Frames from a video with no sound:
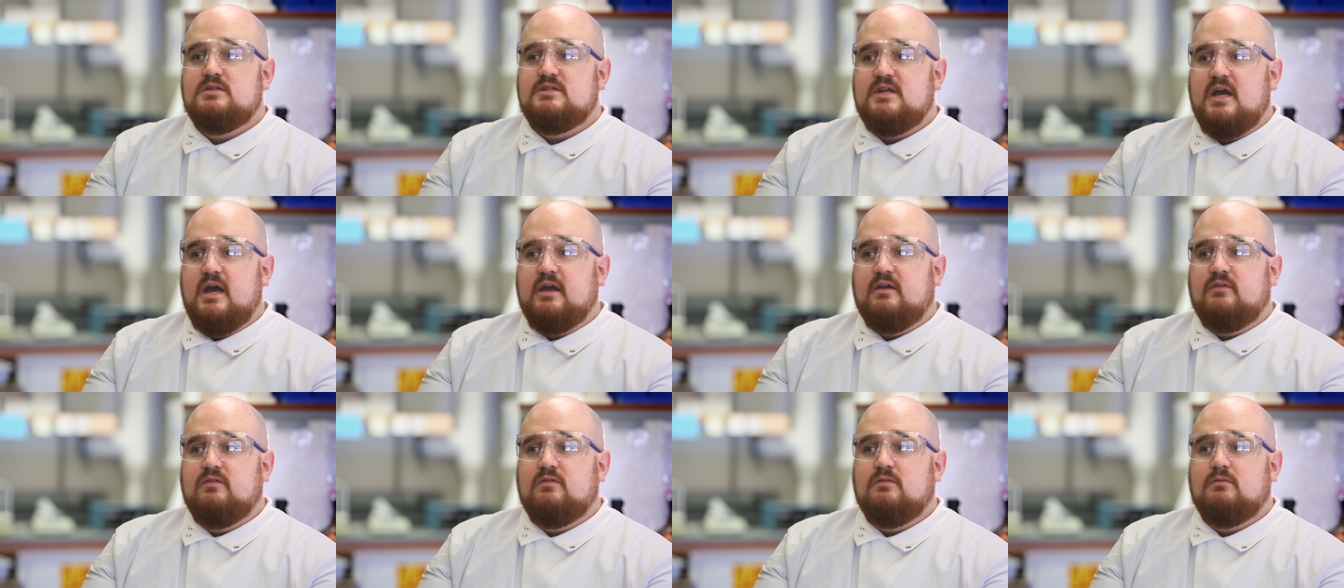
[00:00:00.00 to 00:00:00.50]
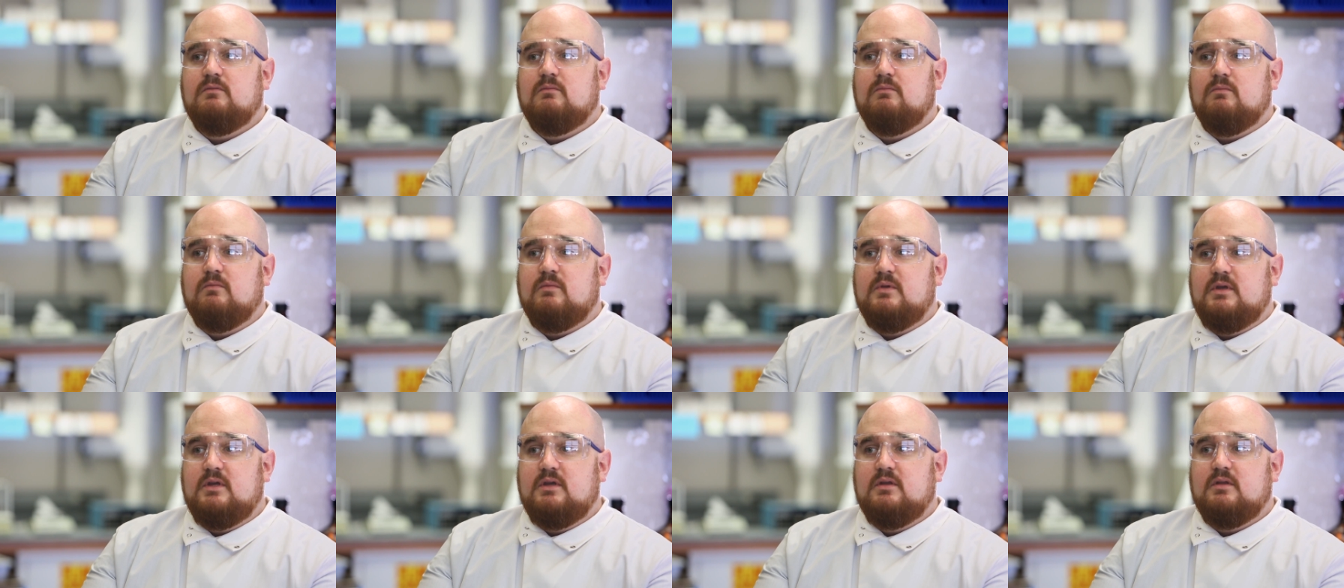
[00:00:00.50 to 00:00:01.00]

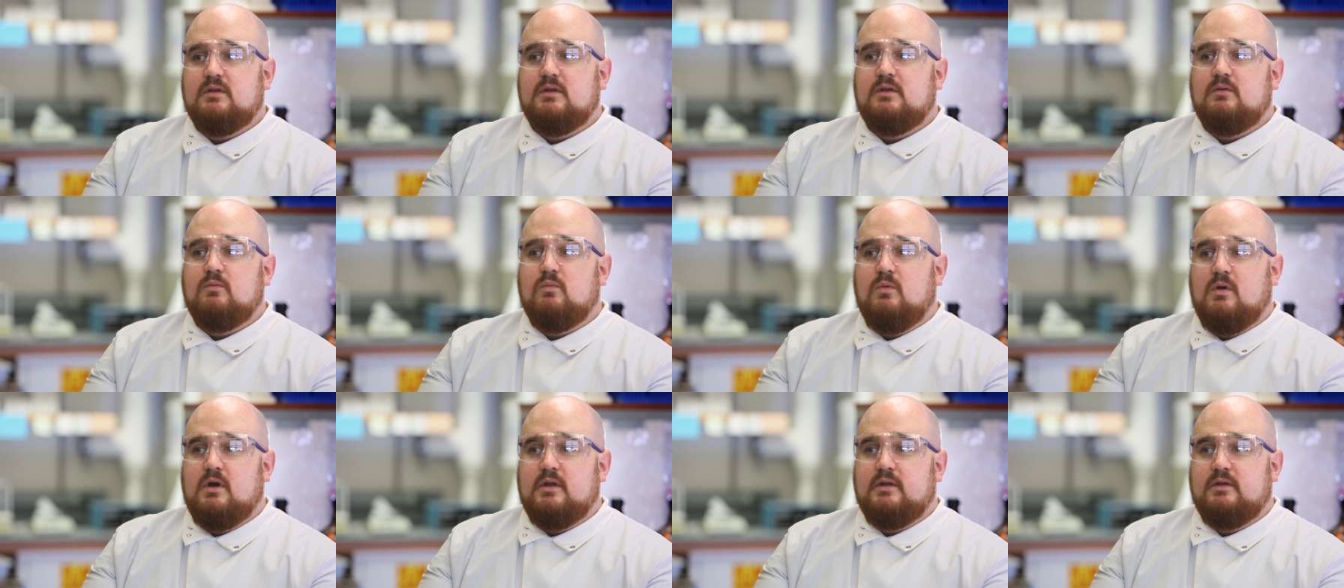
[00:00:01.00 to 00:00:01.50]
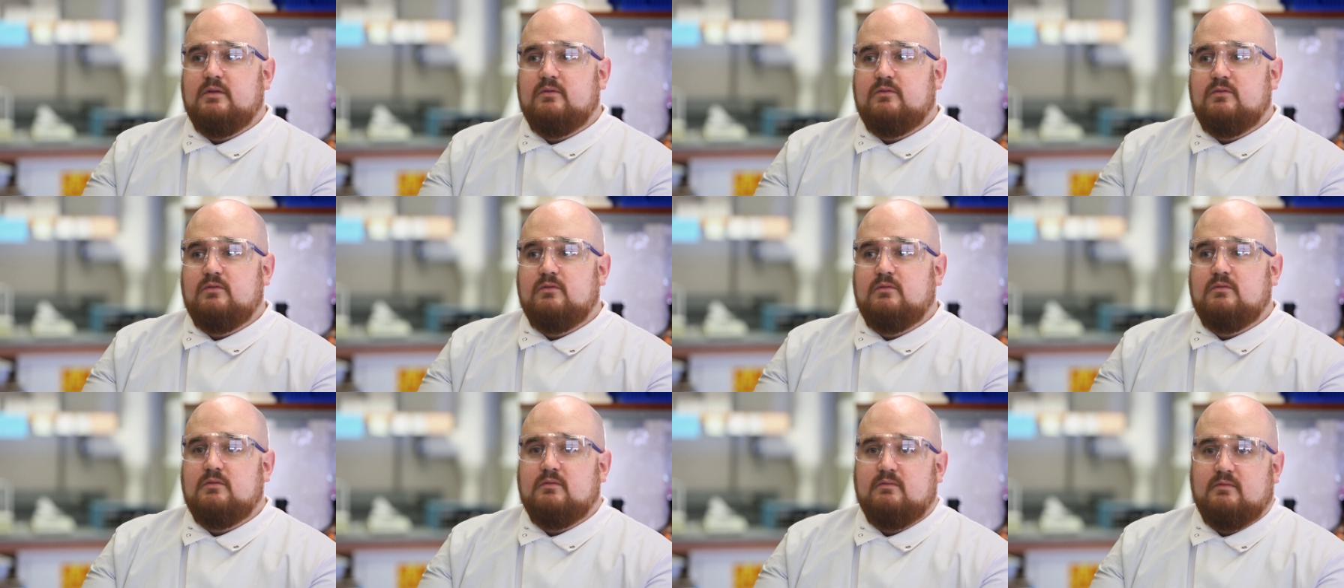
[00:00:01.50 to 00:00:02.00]
Jackson really wanted
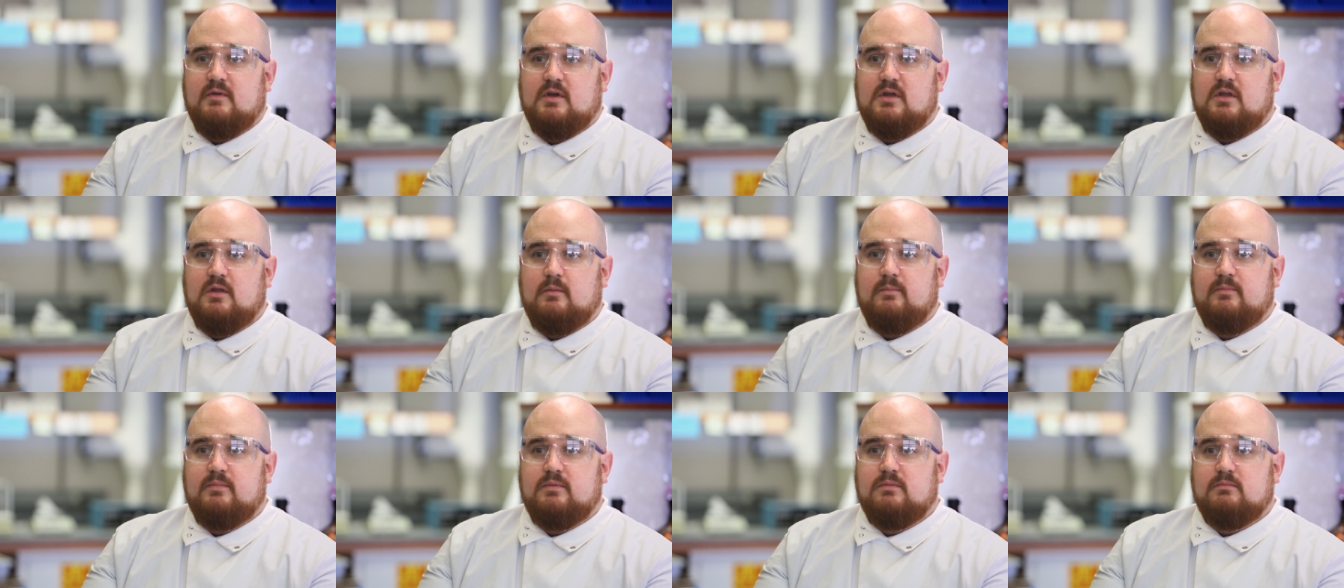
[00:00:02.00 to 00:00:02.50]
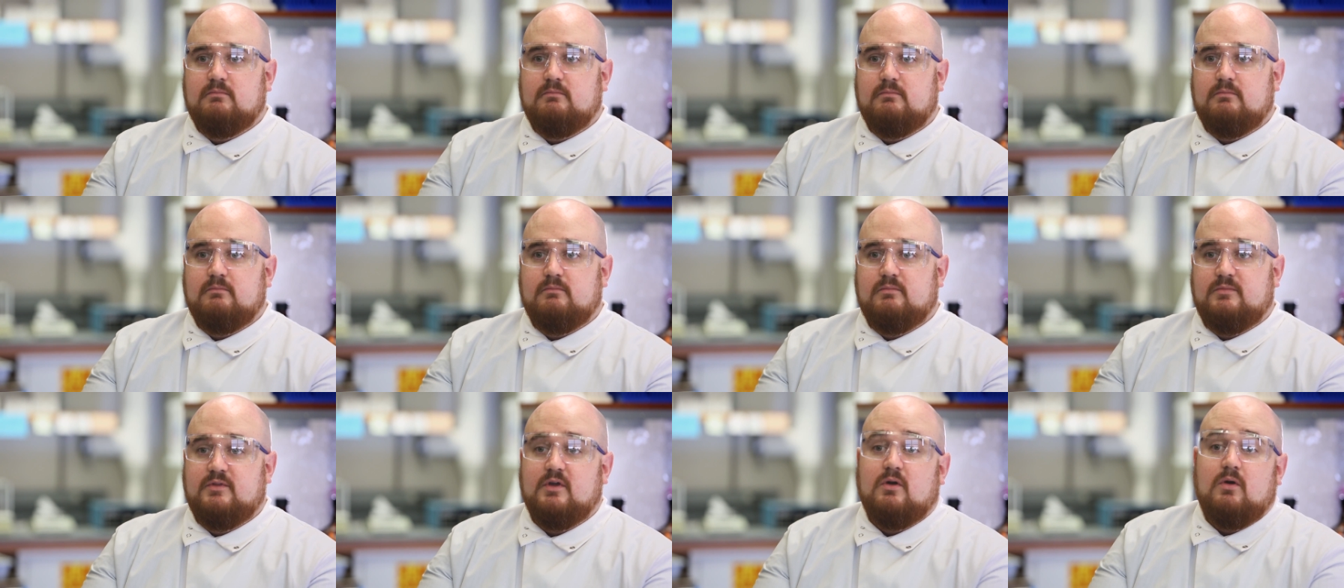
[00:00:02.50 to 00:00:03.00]
to develop
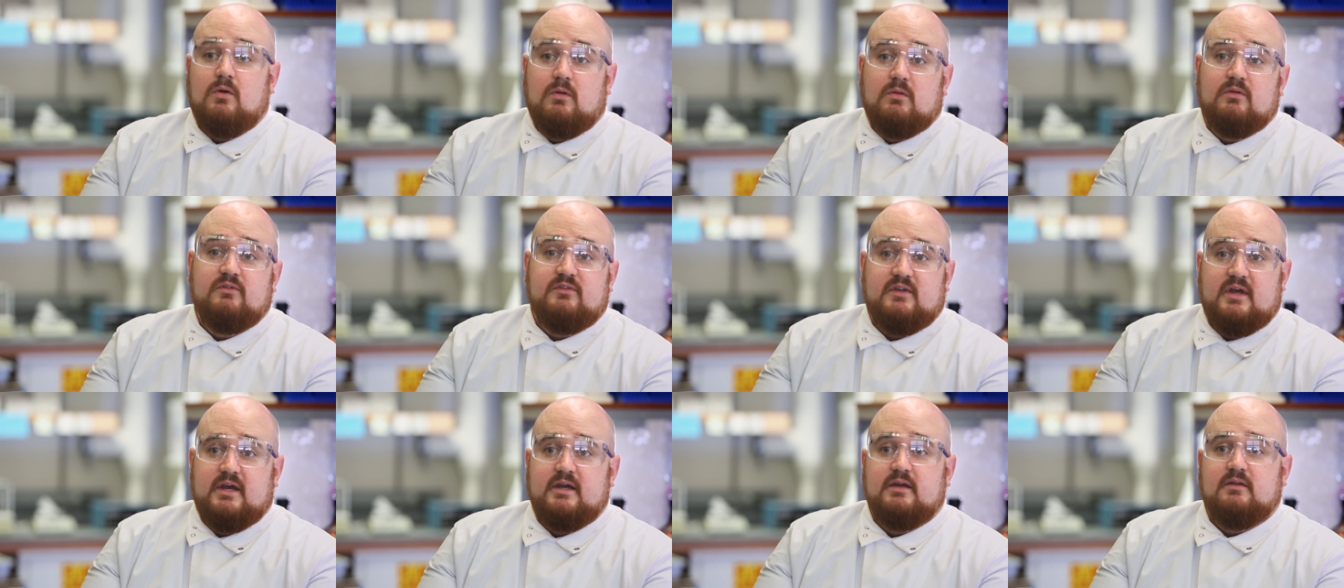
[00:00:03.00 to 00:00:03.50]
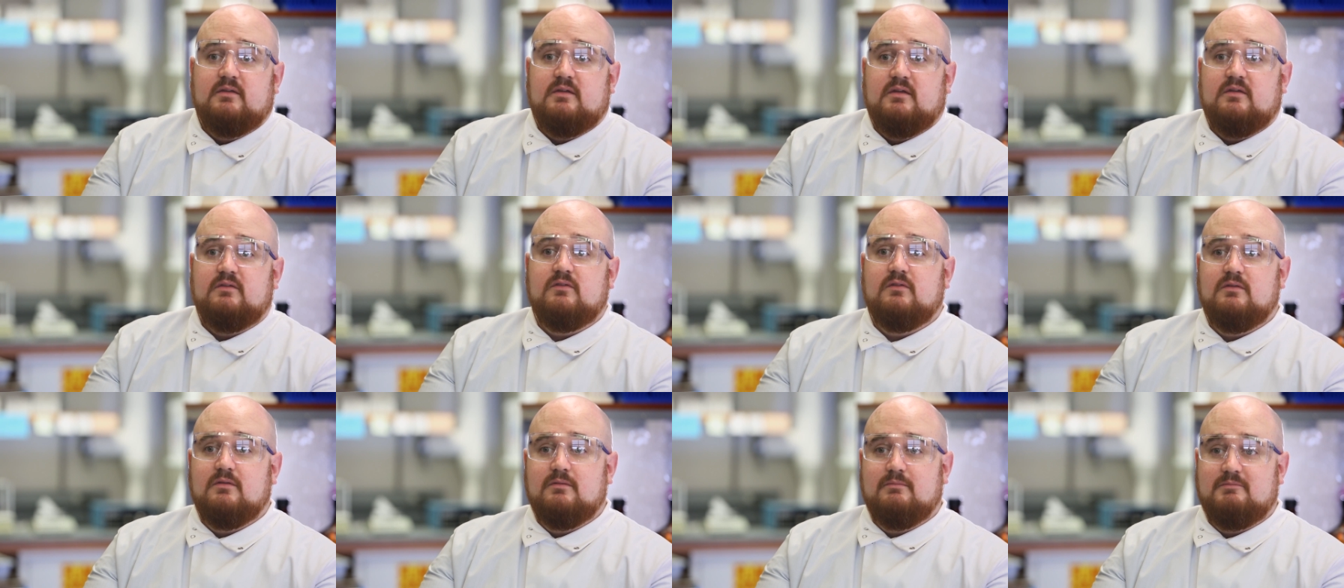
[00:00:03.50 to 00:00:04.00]
the whole
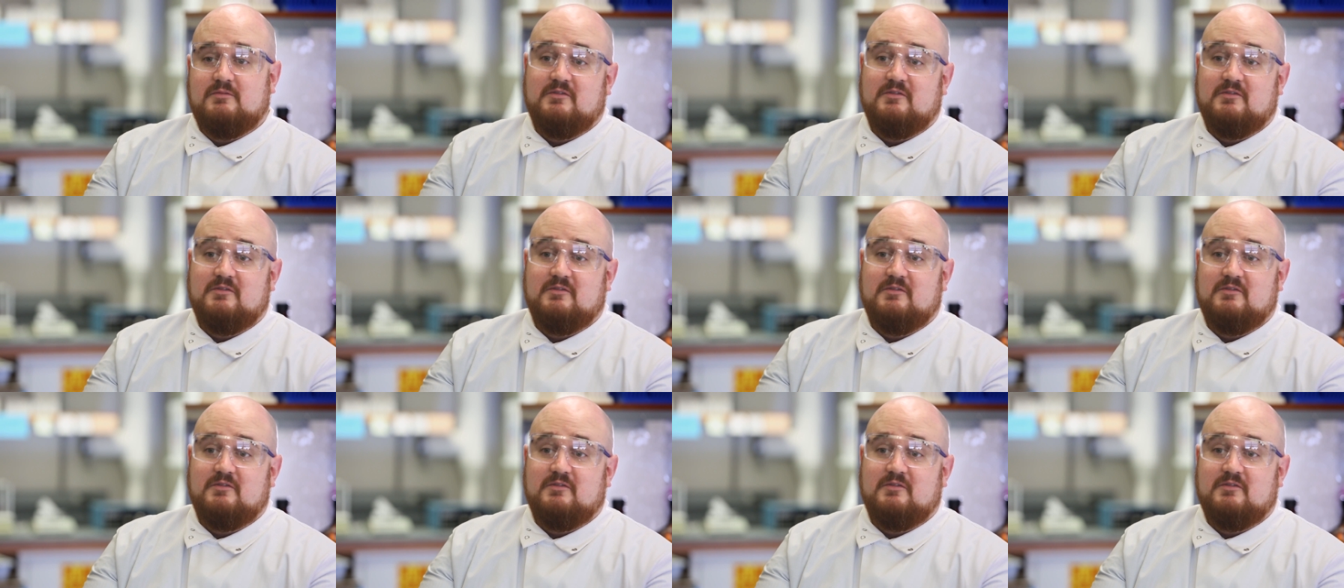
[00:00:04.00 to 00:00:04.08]
scientist.